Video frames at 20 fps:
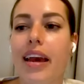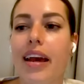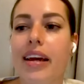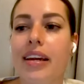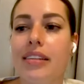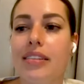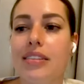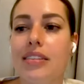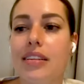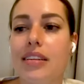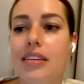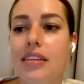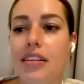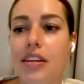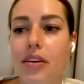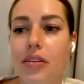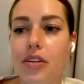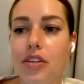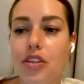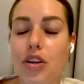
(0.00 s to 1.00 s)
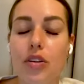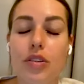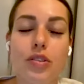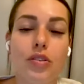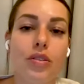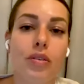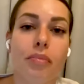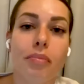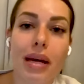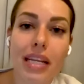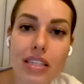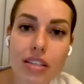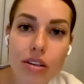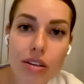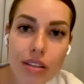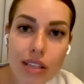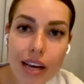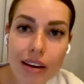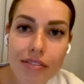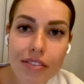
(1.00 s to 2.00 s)
And, you know, there's also the
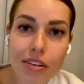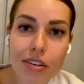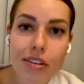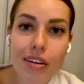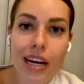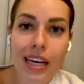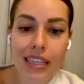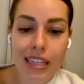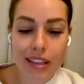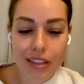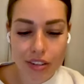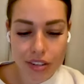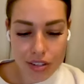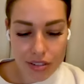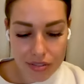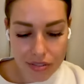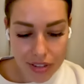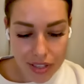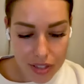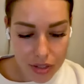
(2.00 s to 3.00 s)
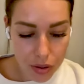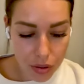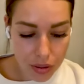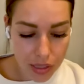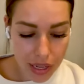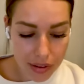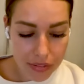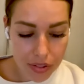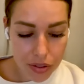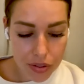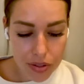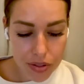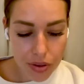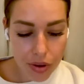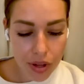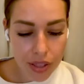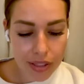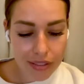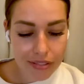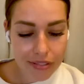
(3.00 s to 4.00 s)
mental level and then there's the physical level.
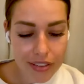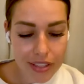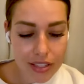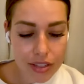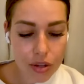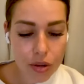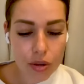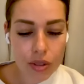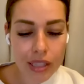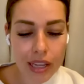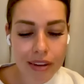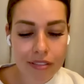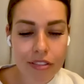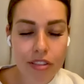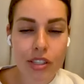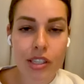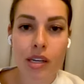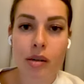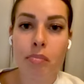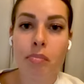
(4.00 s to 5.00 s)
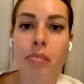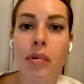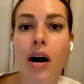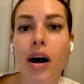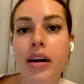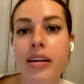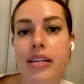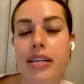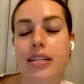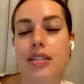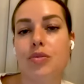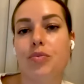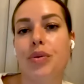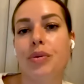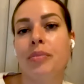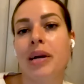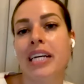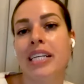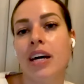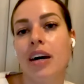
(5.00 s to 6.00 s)
So, on the physical level, in our
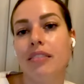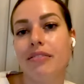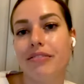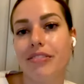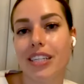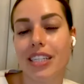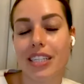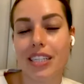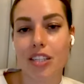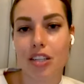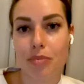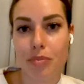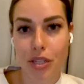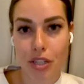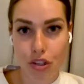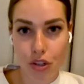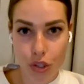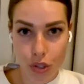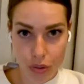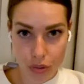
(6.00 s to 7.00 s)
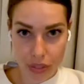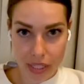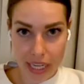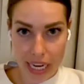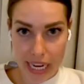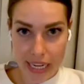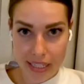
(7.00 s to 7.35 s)
bodies, we might not feel it to be true